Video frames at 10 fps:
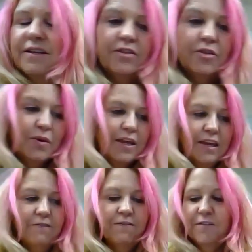
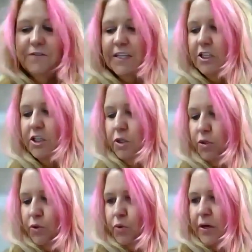
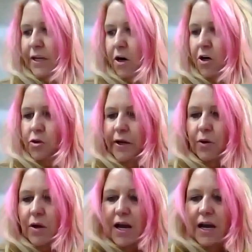352 in our trail
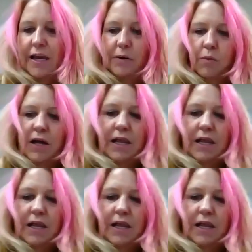guide while